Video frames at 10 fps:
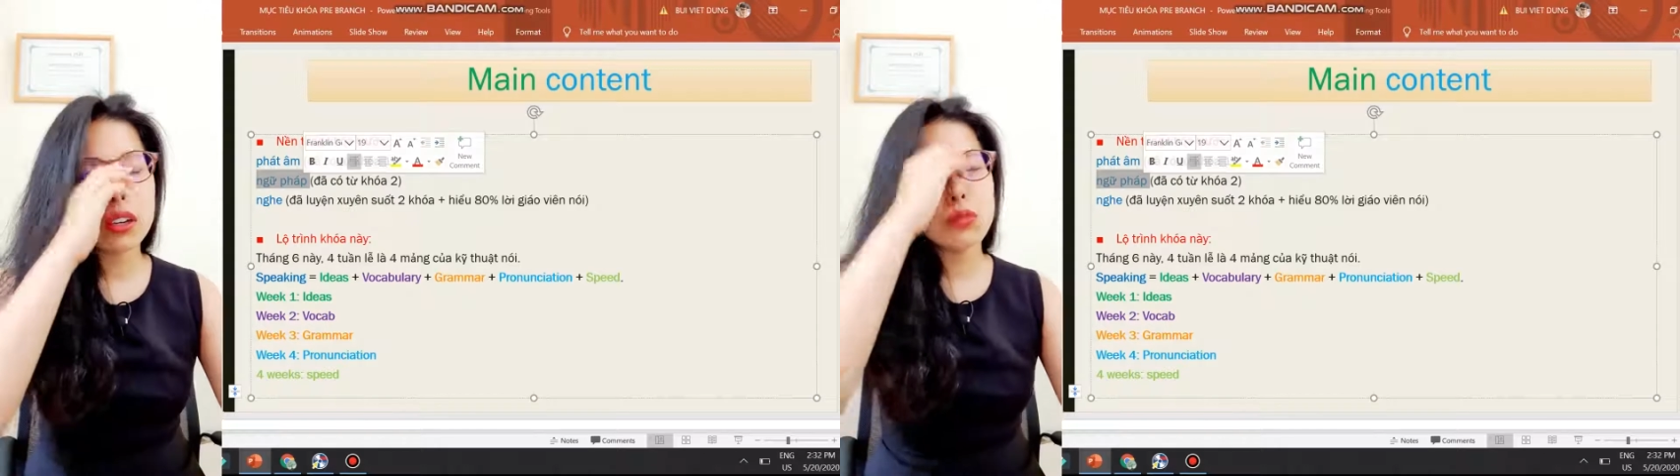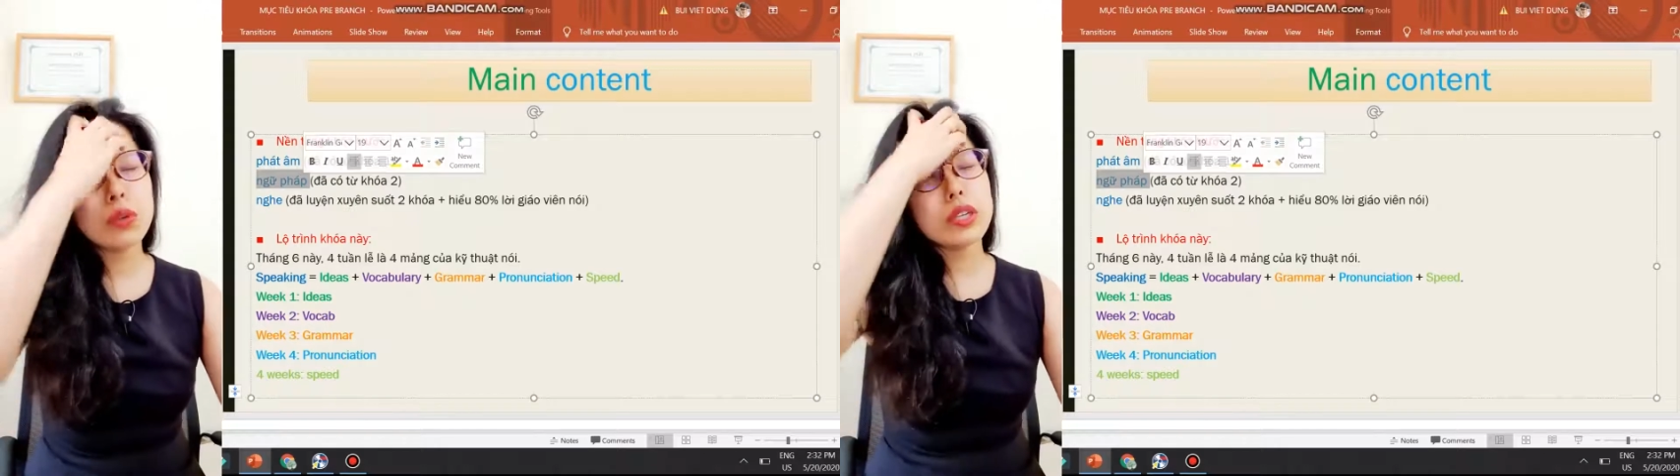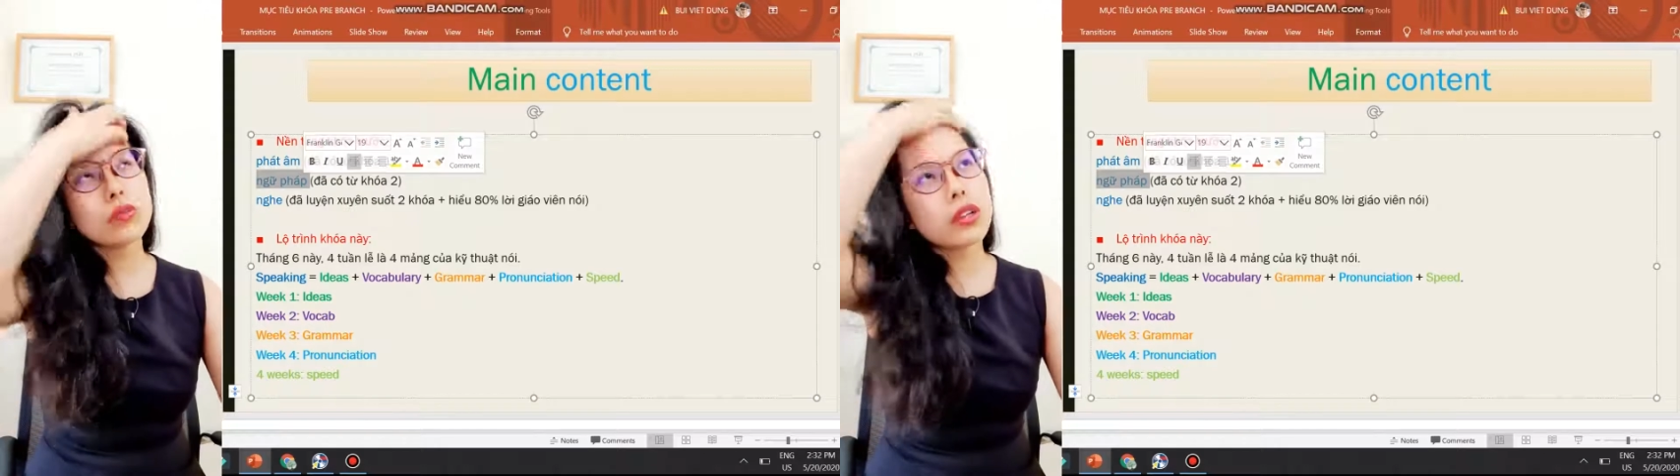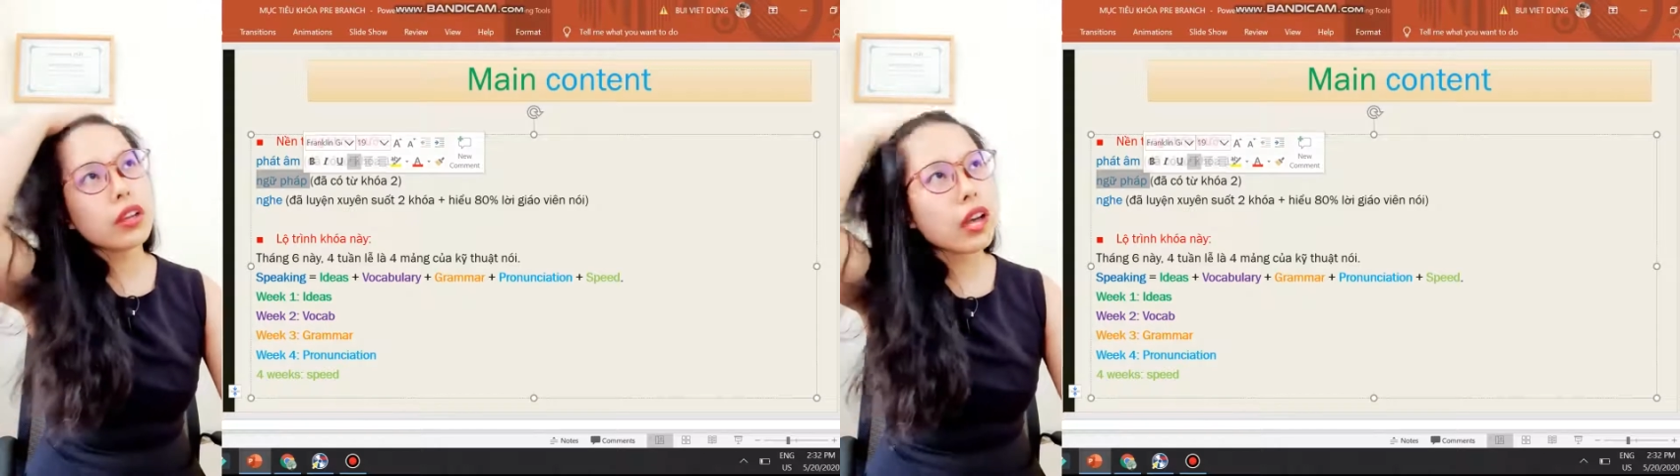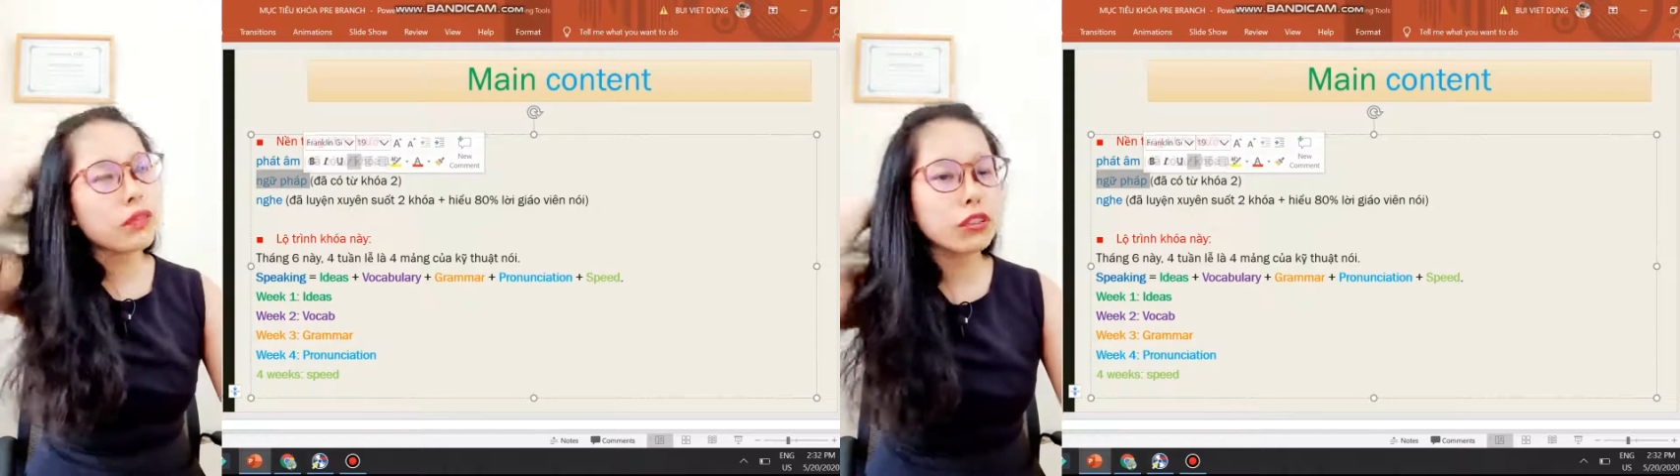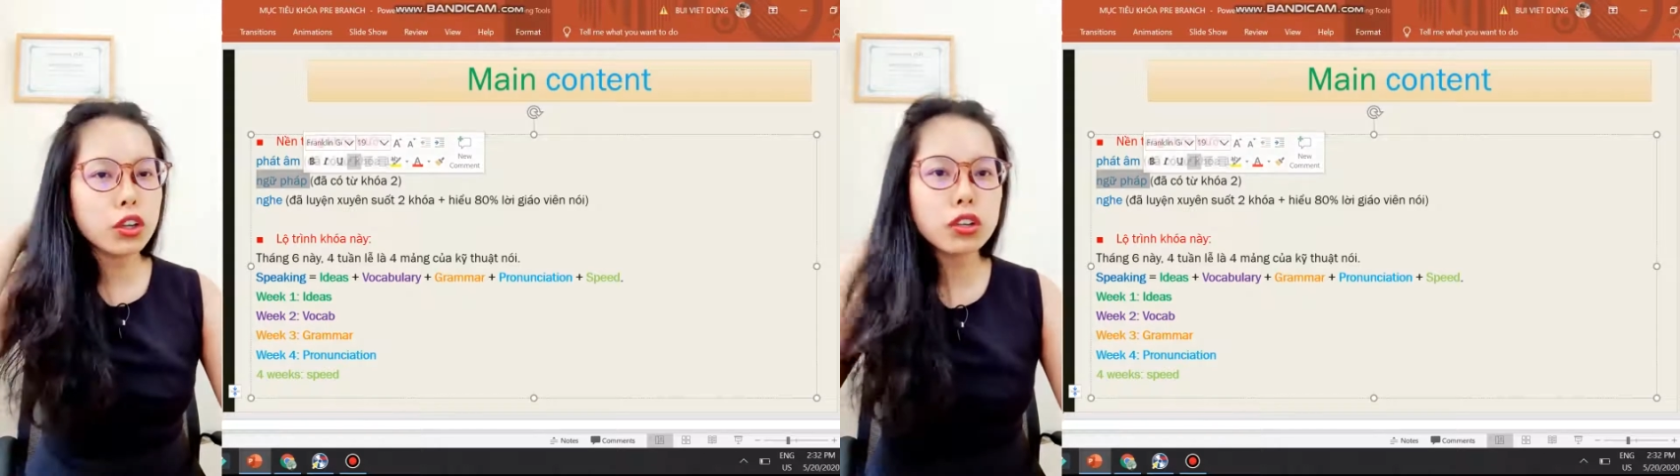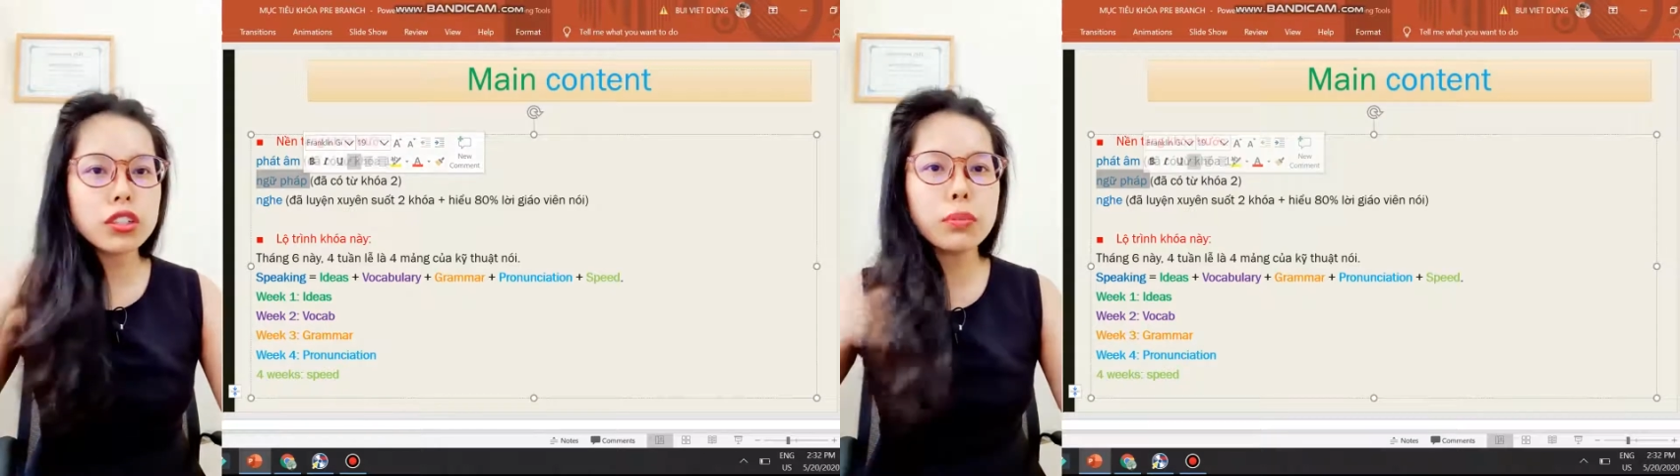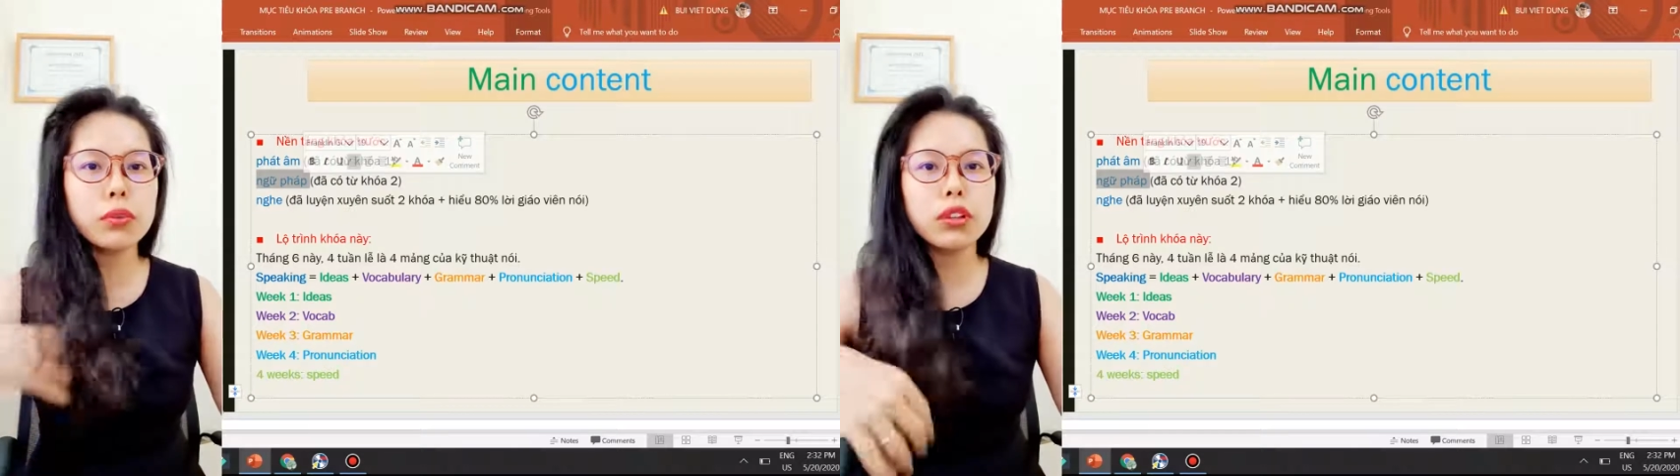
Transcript: we have learned a couple